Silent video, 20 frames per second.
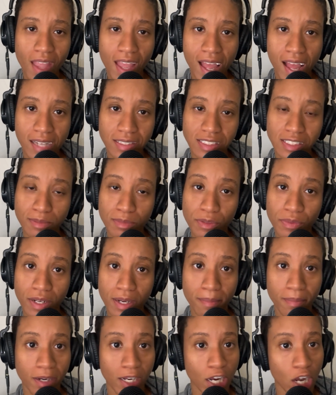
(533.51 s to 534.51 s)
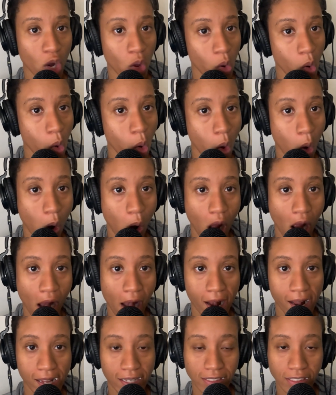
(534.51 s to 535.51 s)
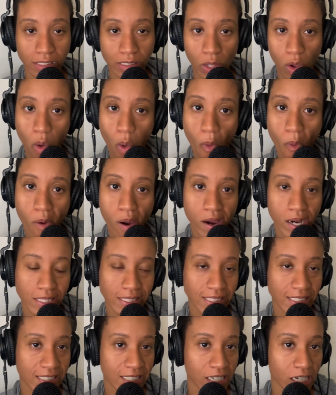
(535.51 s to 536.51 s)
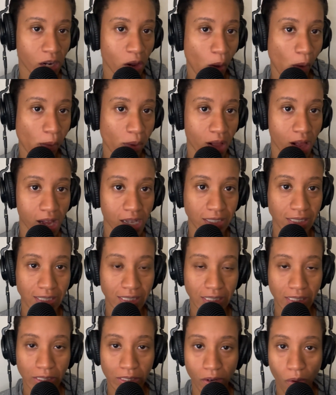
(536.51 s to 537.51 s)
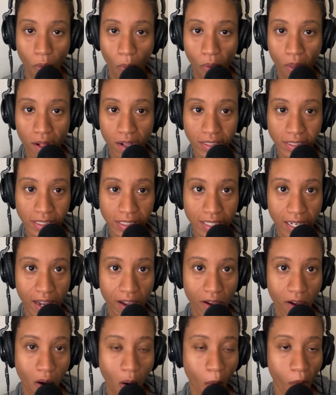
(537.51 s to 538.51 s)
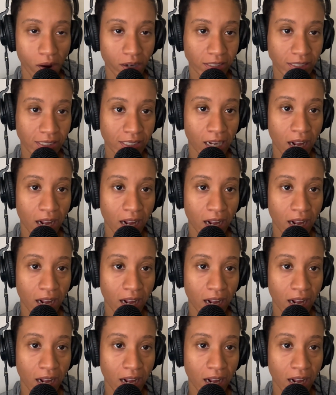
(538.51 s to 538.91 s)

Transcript: I just be rambling on and on and on and on and on